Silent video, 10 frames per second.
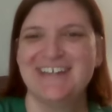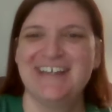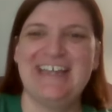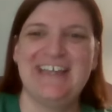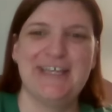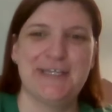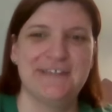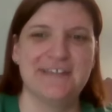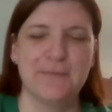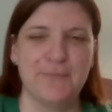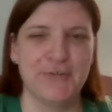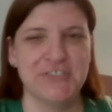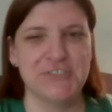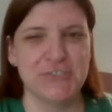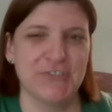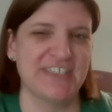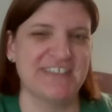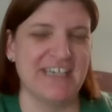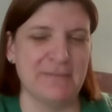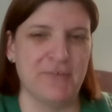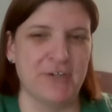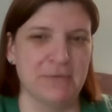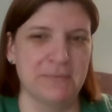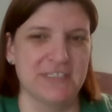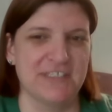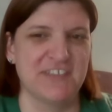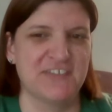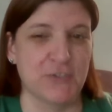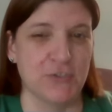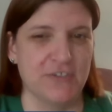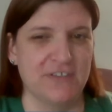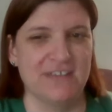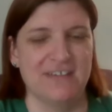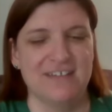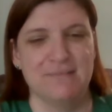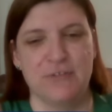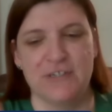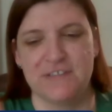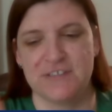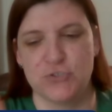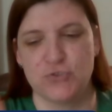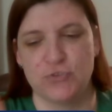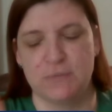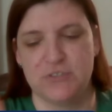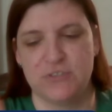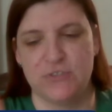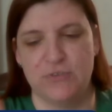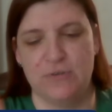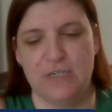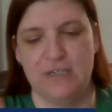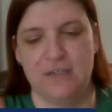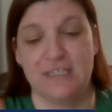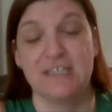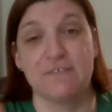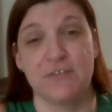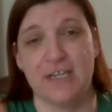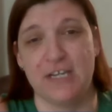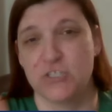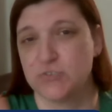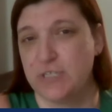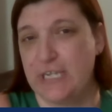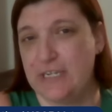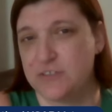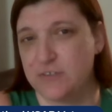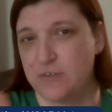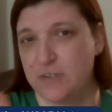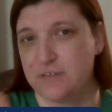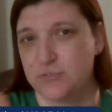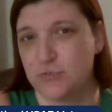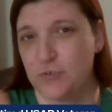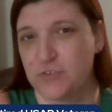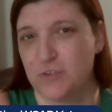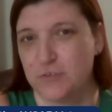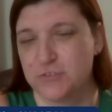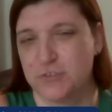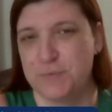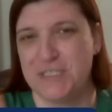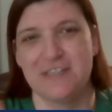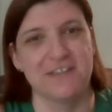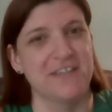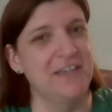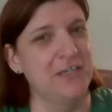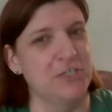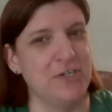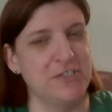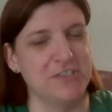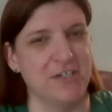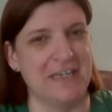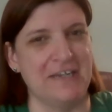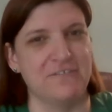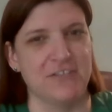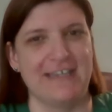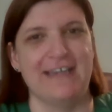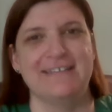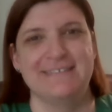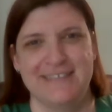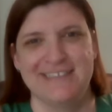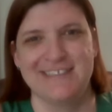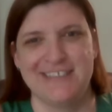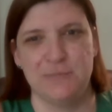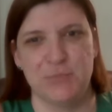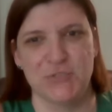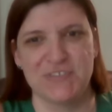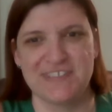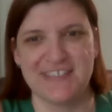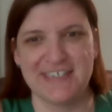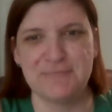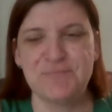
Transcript: And I'm pretty sure that that probably stirred President Trump to give an actual answer on Truth Social, because not long after that, he posted that.